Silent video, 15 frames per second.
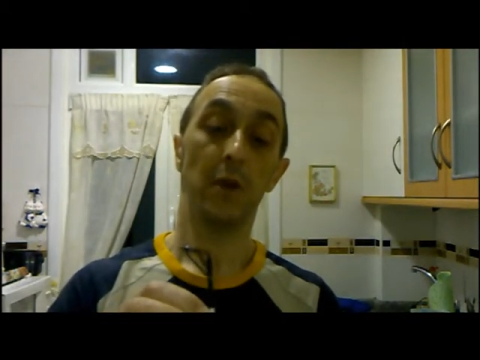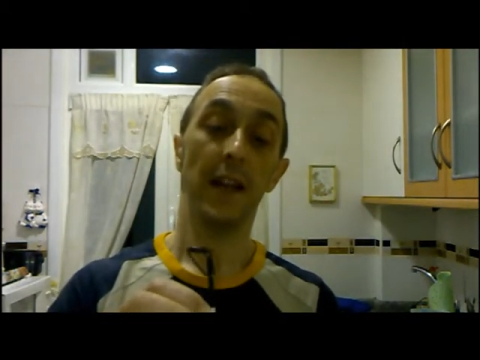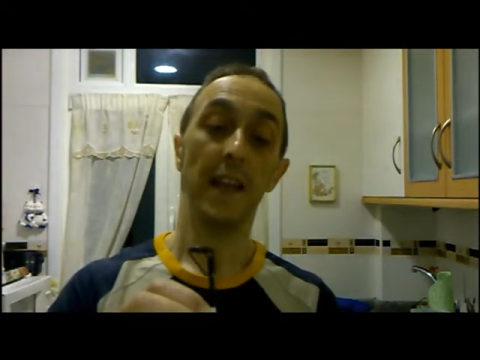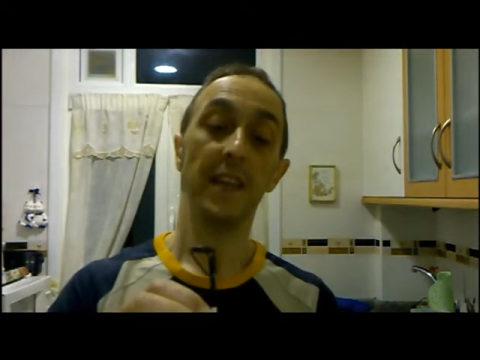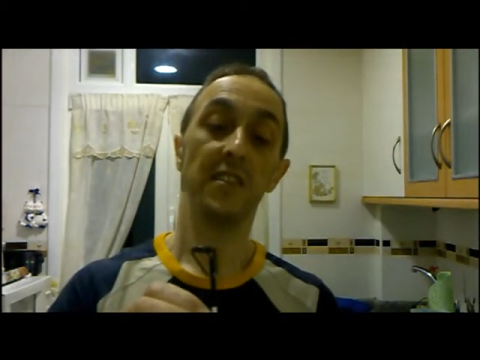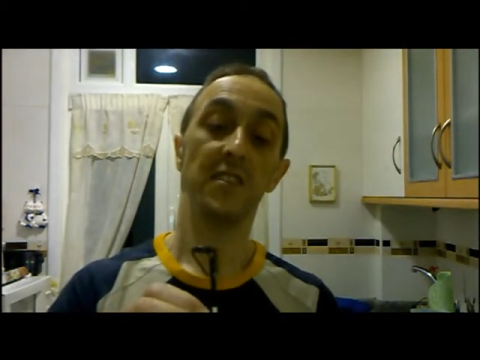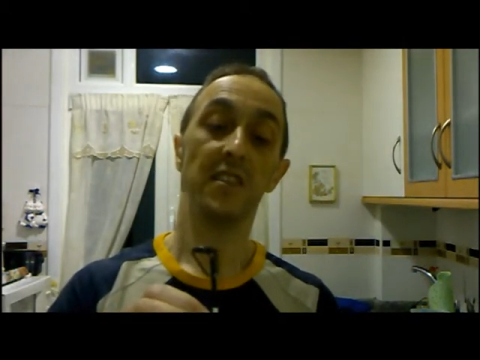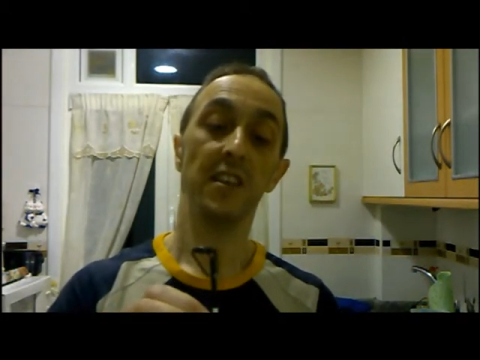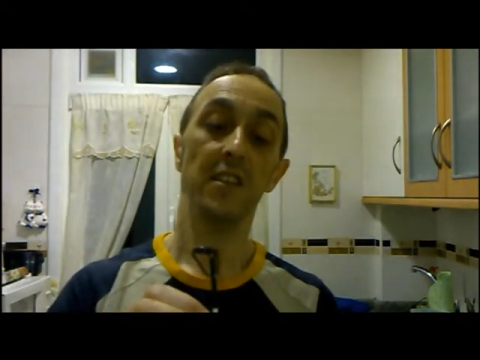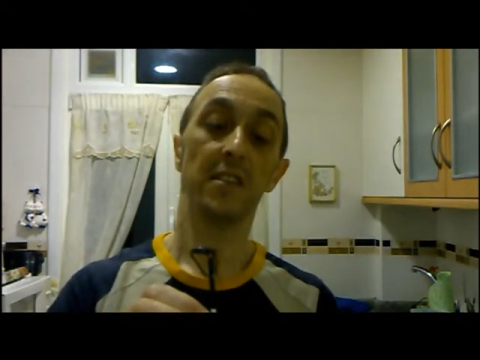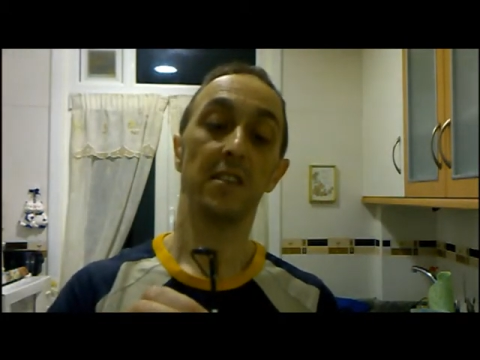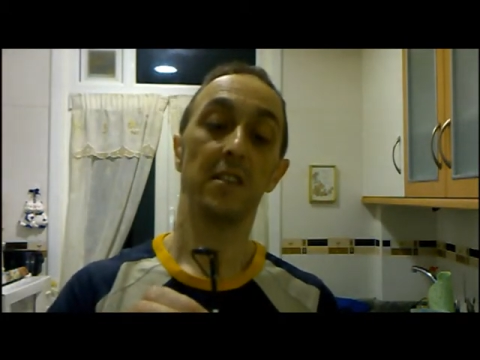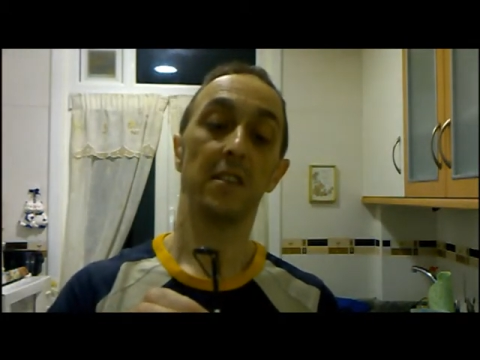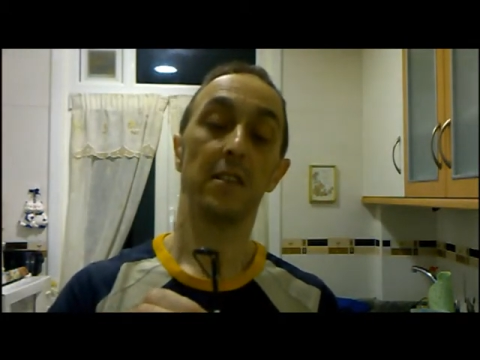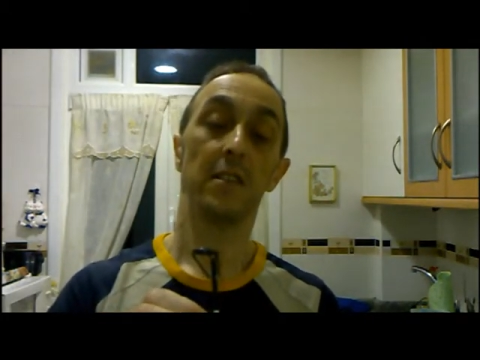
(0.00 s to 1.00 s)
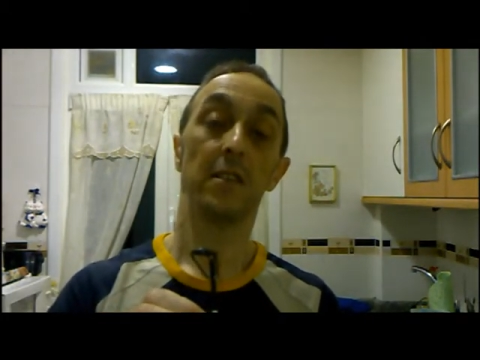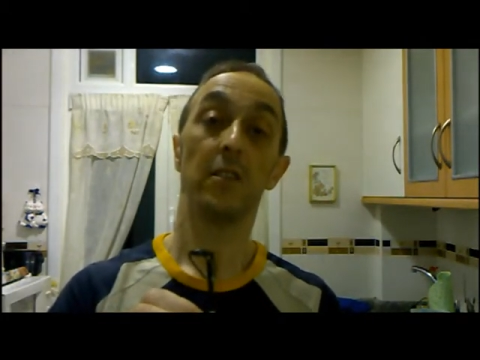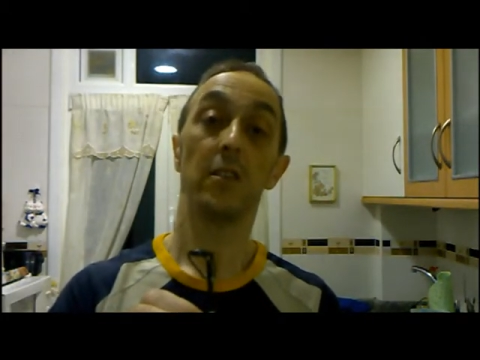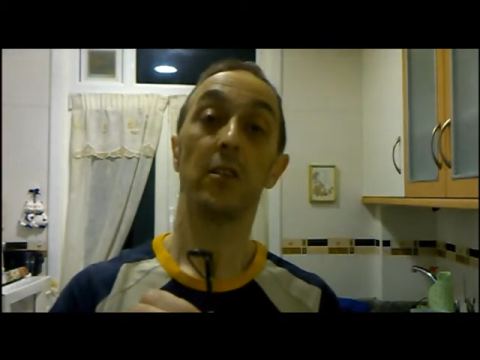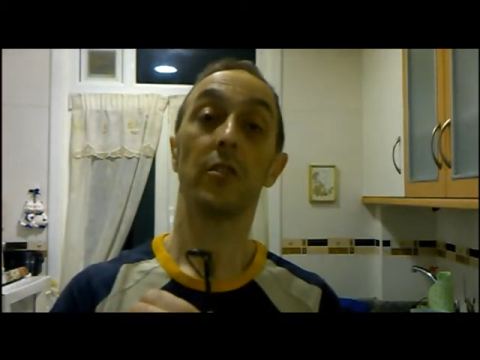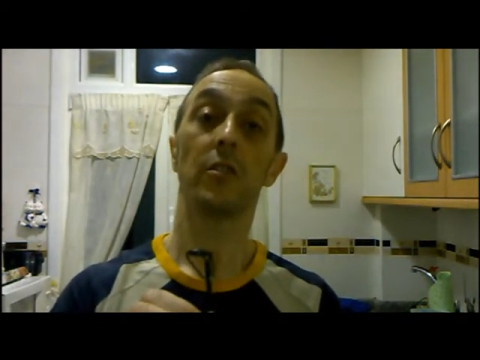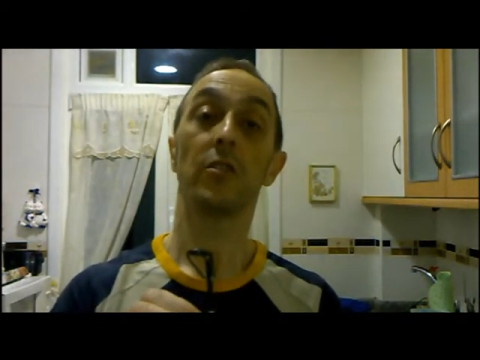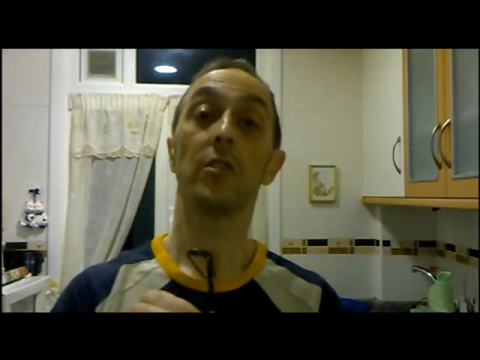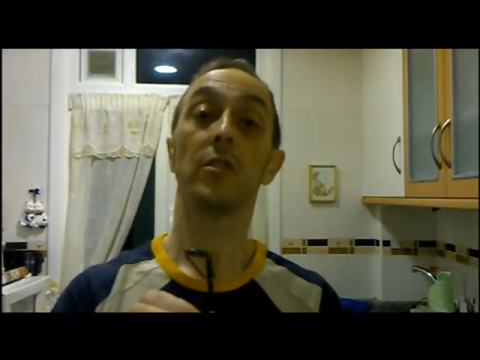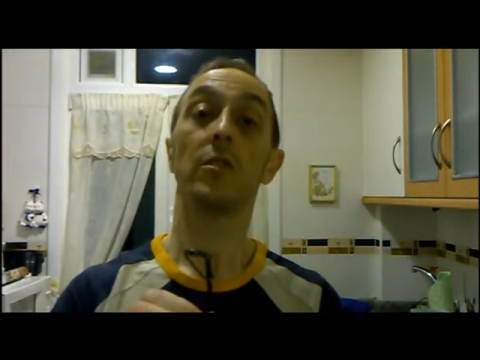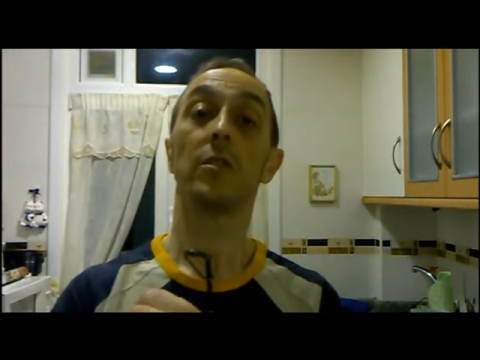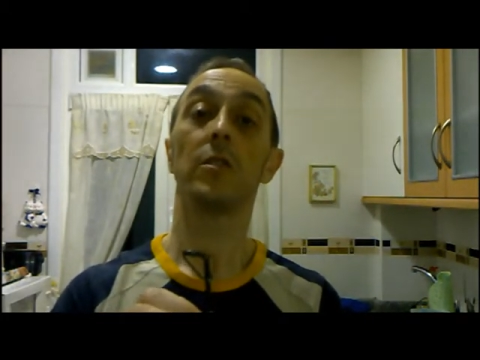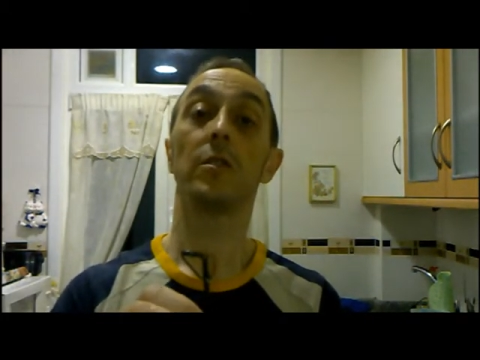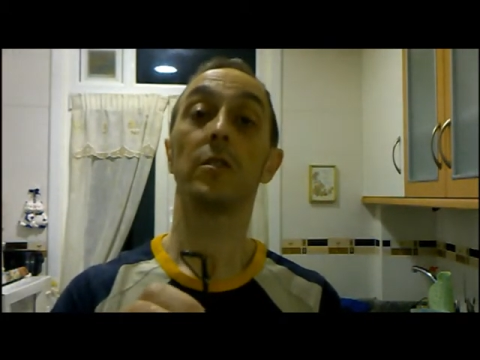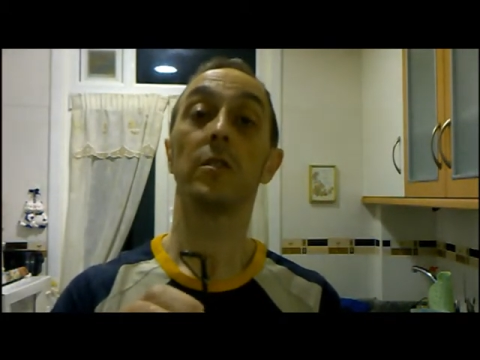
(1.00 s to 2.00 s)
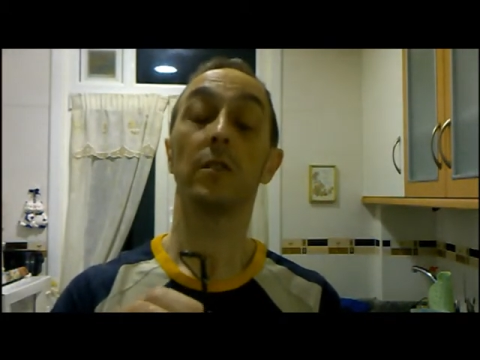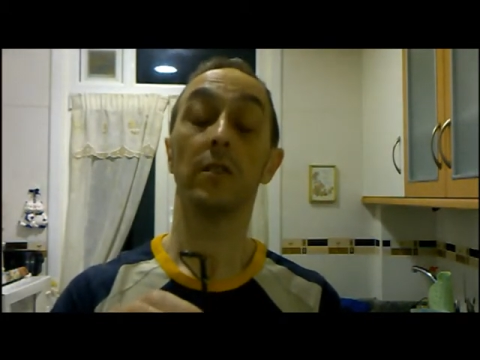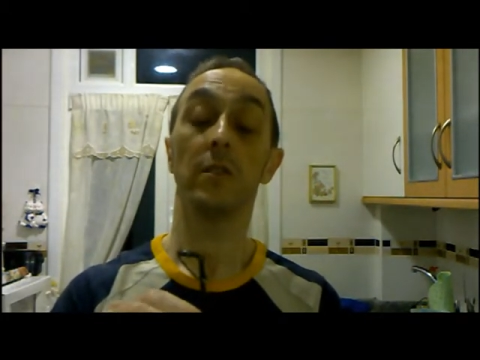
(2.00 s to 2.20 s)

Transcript: place it on your